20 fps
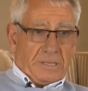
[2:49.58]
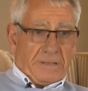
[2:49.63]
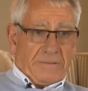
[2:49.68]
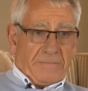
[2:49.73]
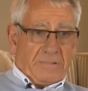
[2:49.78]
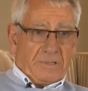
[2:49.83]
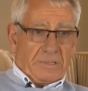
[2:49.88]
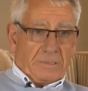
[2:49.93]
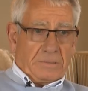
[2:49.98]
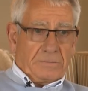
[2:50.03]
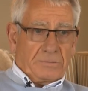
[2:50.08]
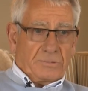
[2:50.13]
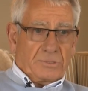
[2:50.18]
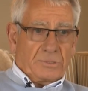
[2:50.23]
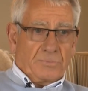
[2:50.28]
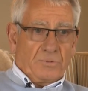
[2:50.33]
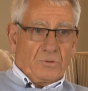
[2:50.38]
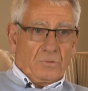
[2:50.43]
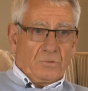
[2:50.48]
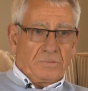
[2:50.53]
have the
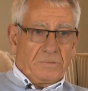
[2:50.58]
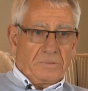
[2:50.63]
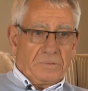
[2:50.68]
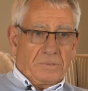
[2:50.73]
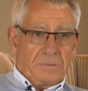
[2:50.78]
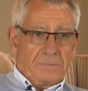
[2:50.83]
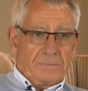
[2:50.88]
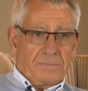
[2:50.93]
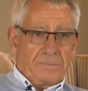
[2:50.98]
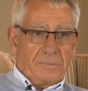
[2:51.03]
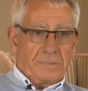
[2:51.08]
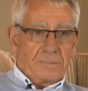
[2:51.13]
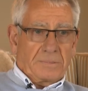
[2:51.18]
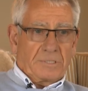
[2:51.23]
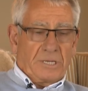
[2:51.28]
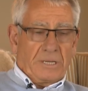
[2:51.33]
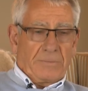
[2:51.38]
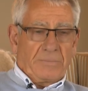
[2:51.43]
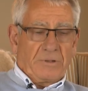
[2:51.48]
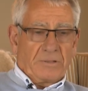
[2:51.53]
support of the, the,
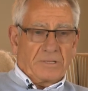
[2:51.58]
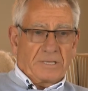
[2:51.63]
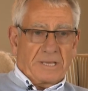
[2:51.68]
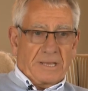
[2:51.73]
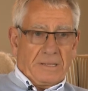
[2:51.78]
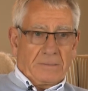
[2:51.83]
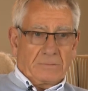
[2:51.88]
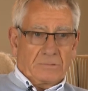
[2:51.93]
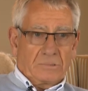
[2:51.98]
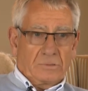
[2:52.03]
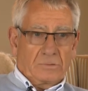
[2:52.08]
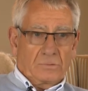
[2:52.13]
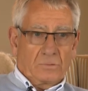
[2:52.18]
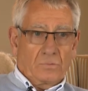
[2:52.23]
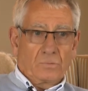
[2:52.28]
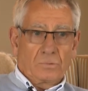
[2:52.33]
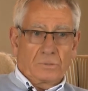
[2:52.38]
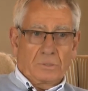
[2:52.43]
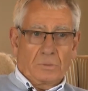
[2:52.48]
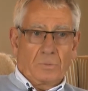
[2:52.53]
chairman of the council is
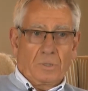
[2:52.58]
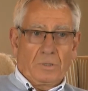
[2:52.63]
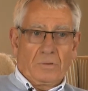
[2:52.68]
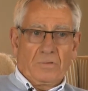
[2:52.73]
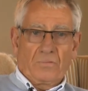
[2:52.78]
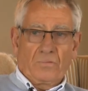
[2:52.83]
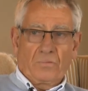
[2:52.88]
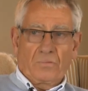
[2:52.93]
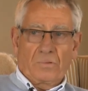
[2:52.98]
always a wonderful